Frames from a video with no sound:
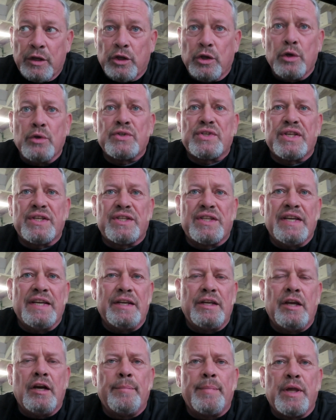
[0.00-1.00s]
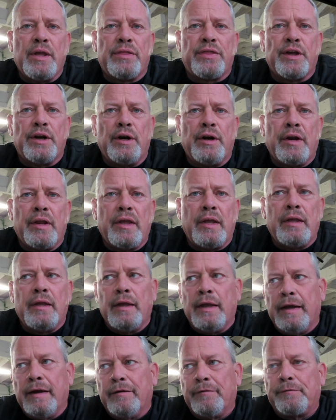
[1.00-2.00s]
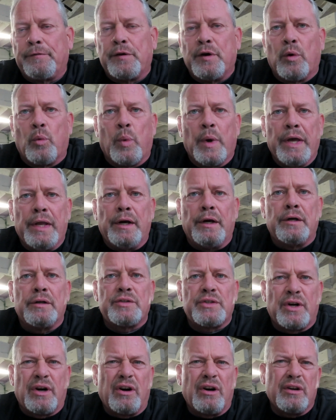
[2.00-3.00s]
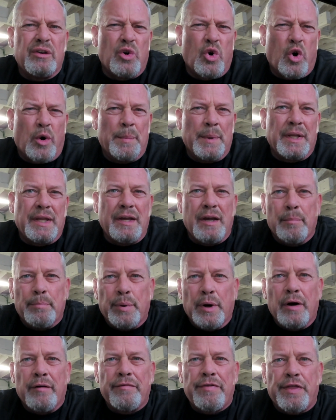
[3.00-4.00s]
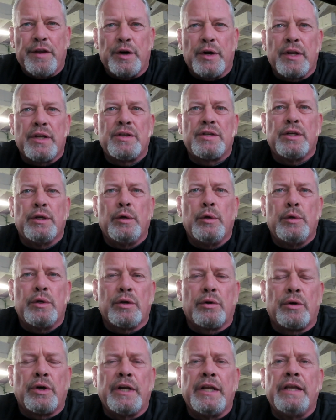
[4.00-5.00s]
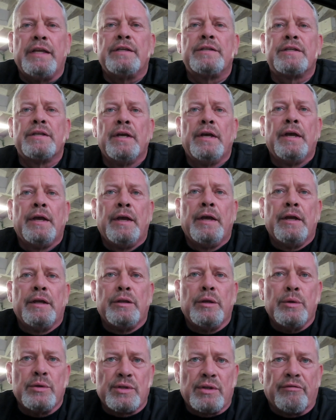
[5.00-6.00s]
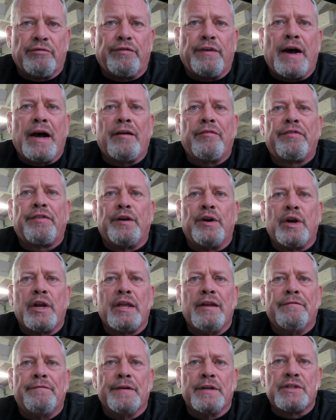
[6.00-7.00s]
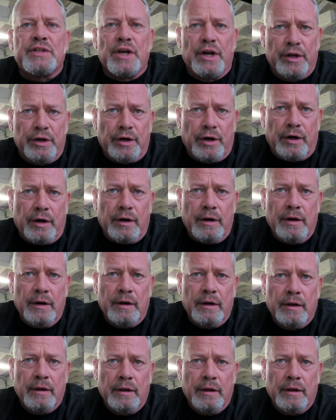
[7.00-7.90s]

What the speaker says: Use the 10W30 if your winters are normally above 32 degrees. Use the 530 if it's under